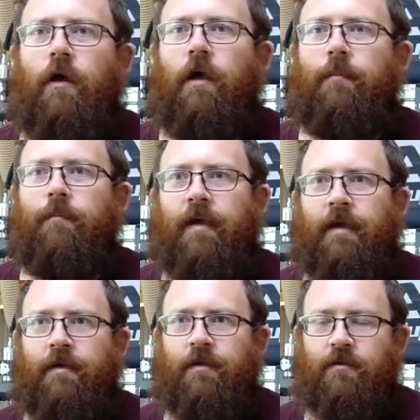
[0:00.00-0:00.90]
It
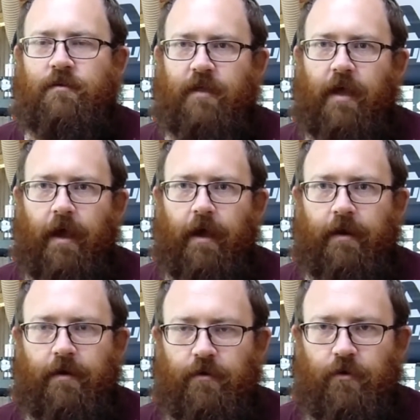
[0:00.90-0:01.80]
means
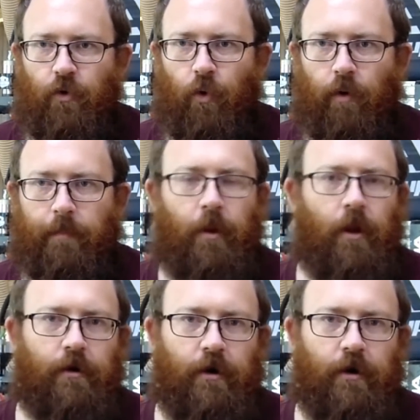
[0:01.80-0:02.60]
that your plug